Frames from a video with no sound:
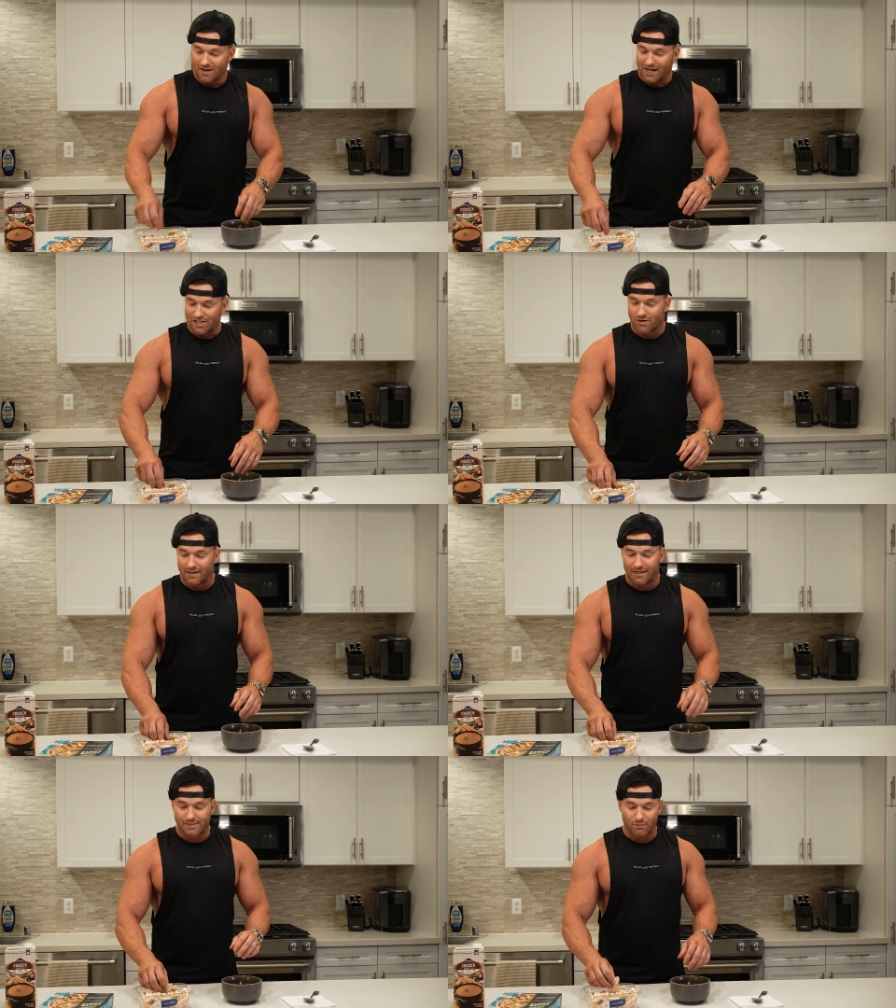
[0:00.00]
I try to
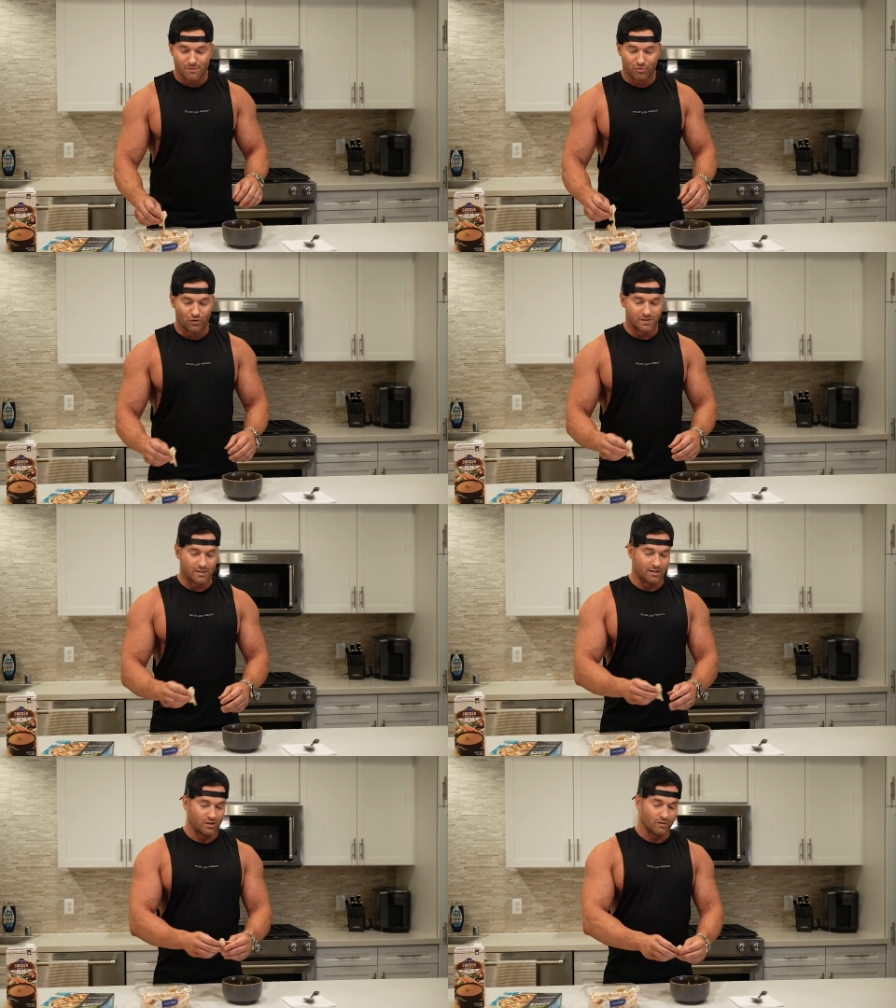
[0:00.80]
get as much
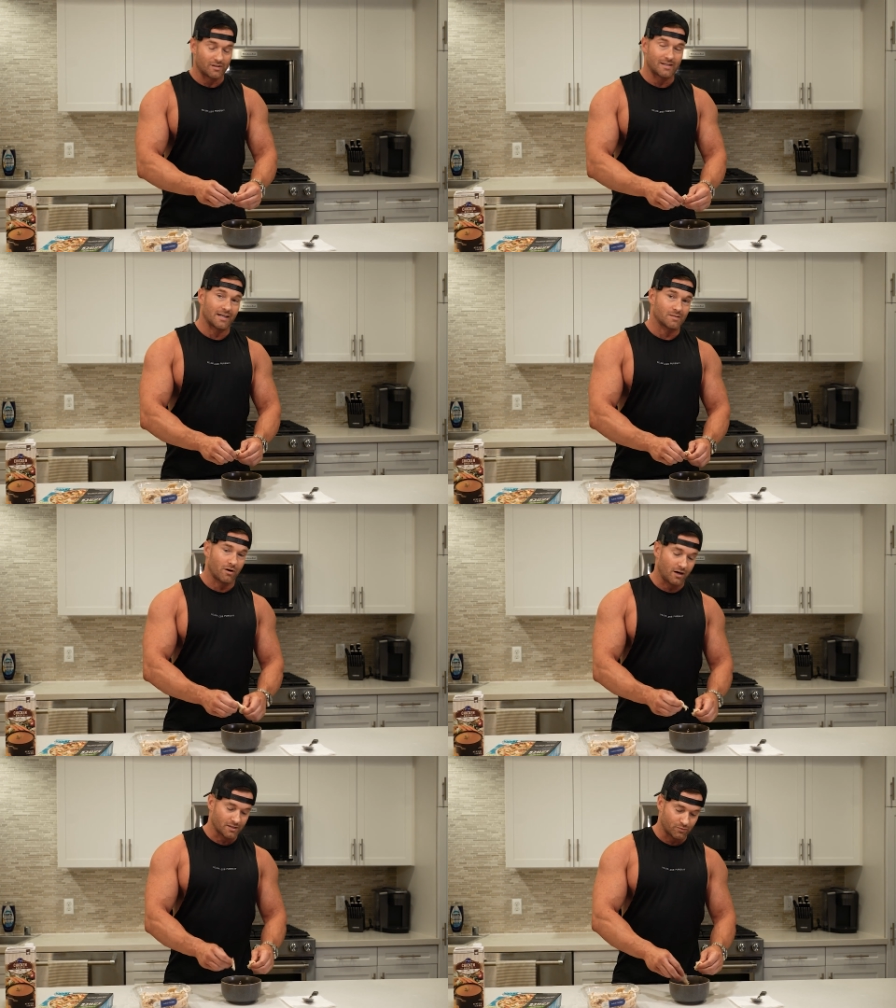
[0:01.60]
protein in throughout the day as
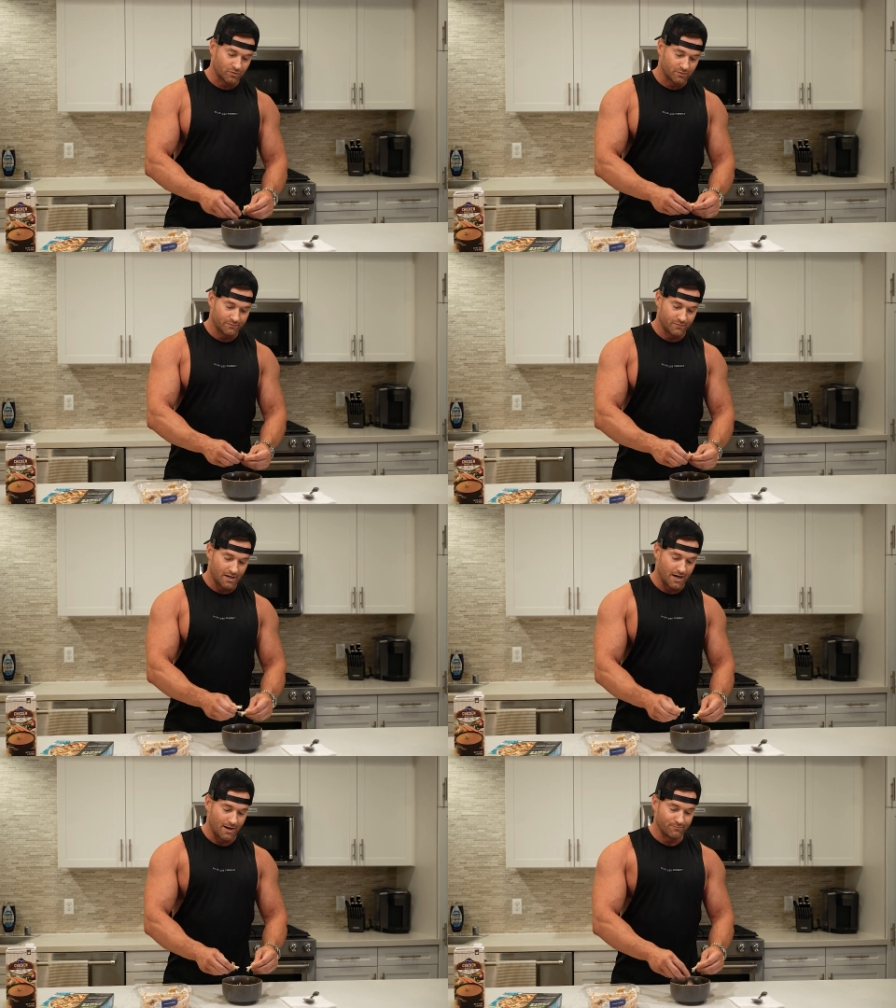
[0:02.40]
possible
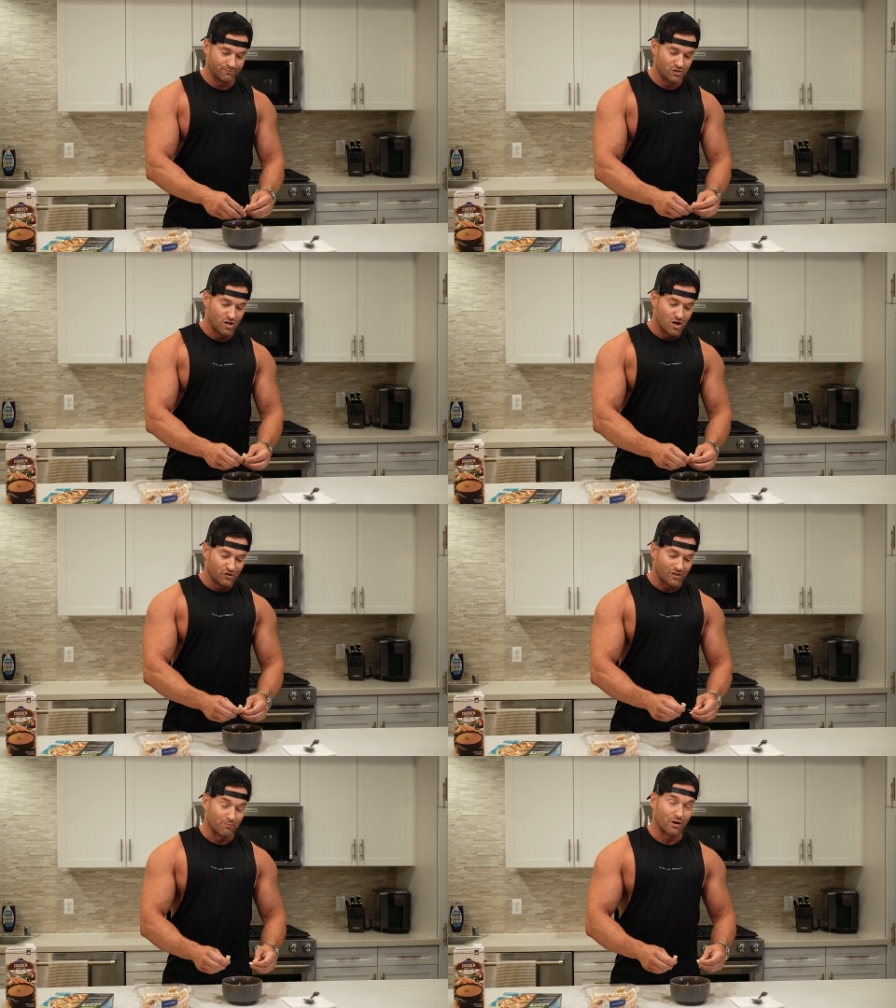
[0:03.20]

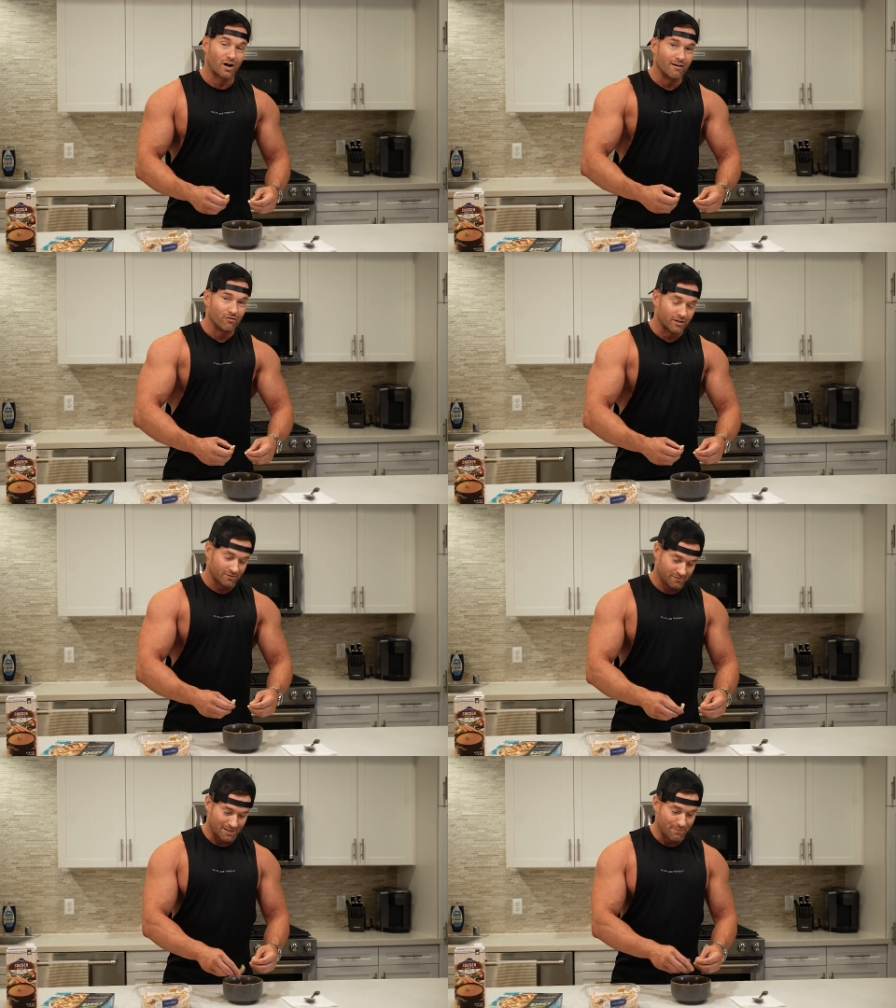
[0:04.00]
so that I'm recovering
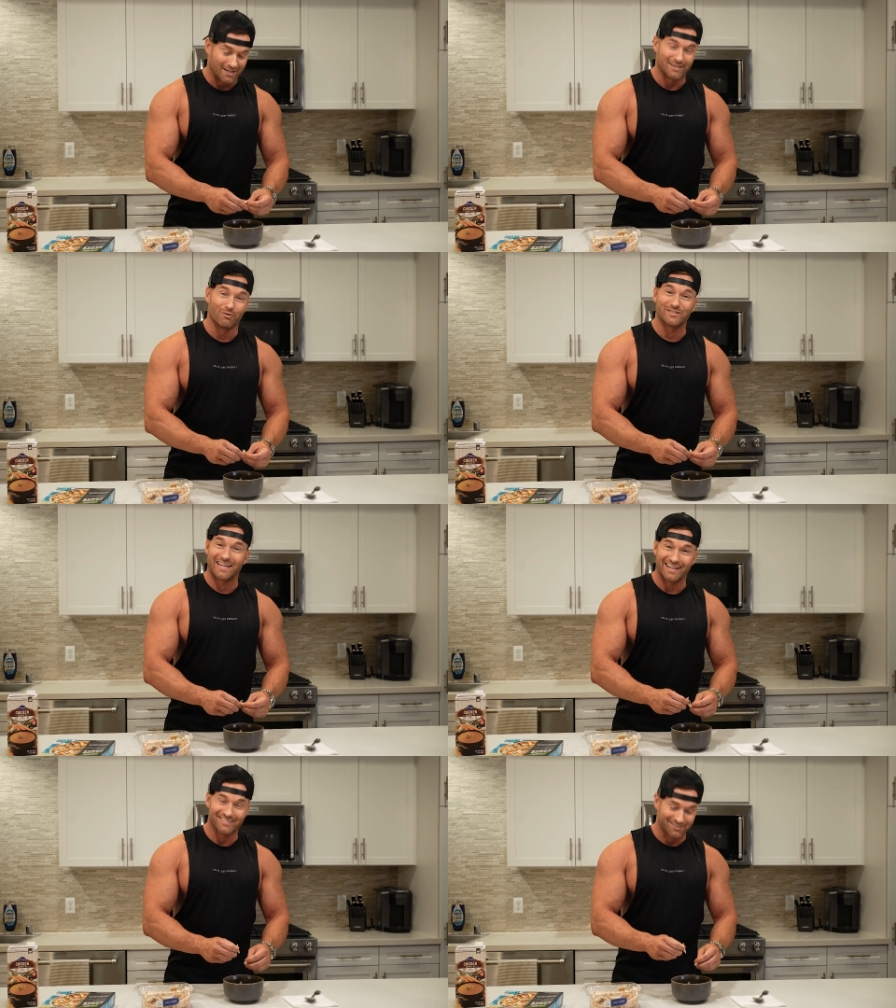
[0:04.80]
and making the most
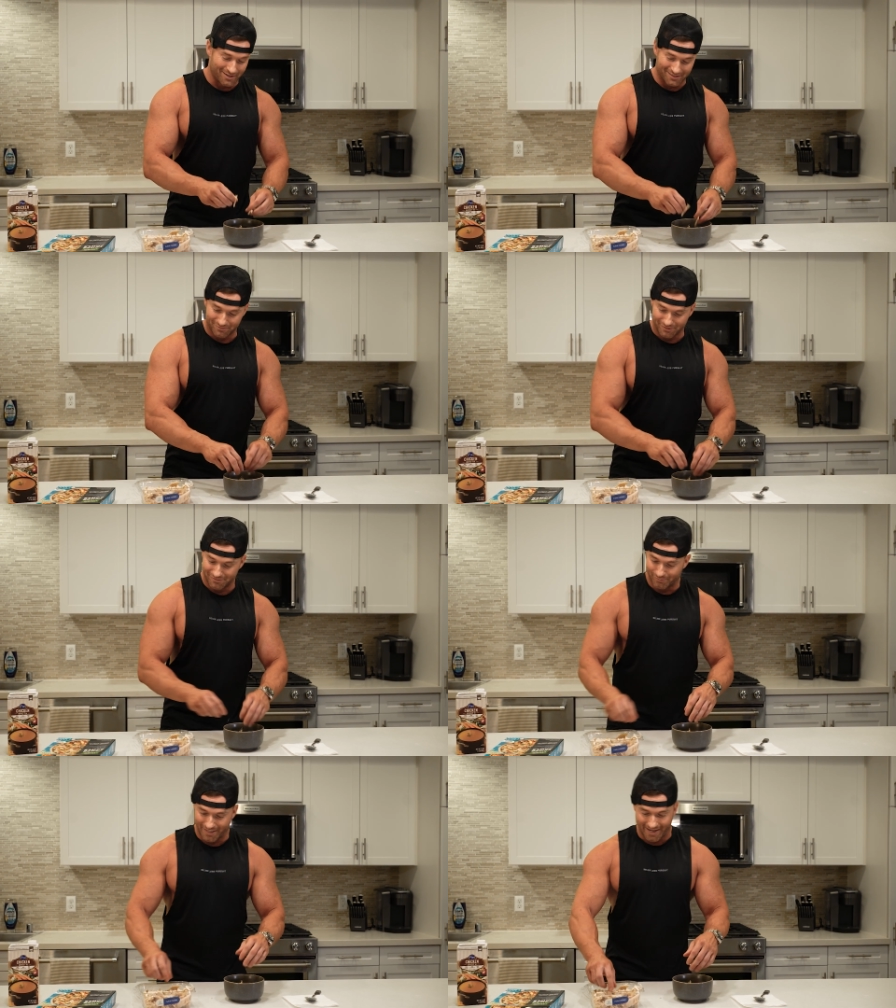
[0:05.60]
gains as possible.
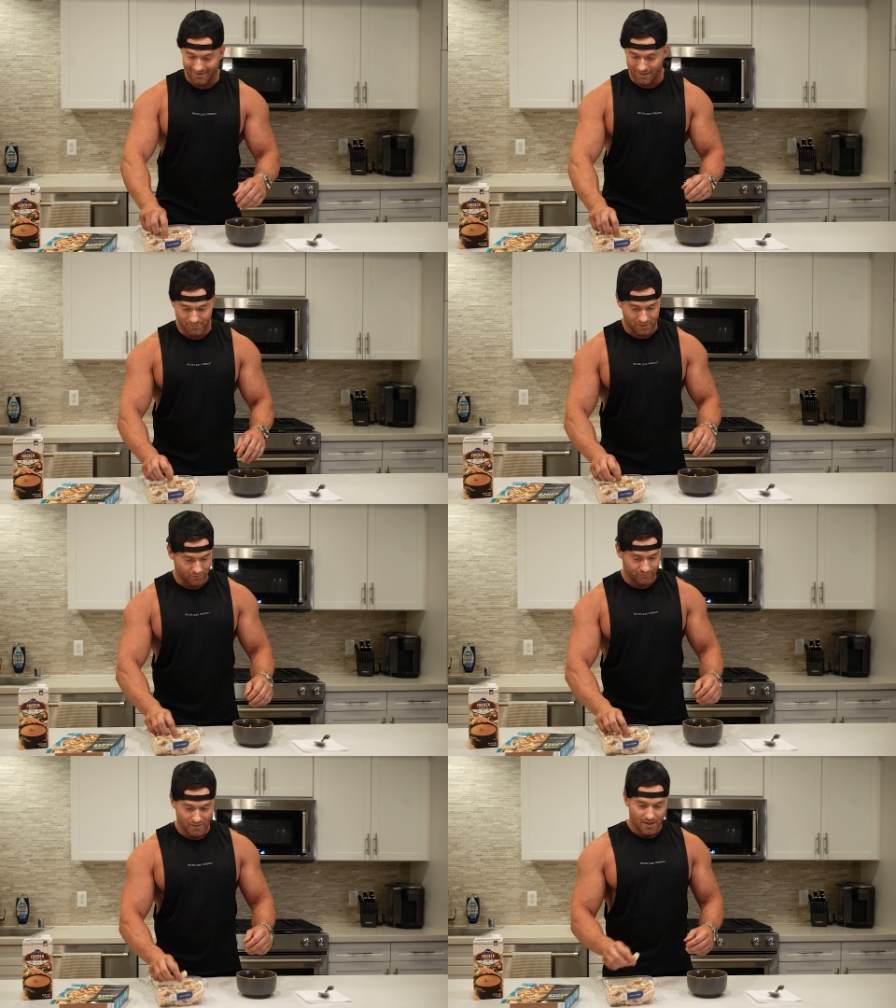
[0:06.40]
But again, up to you.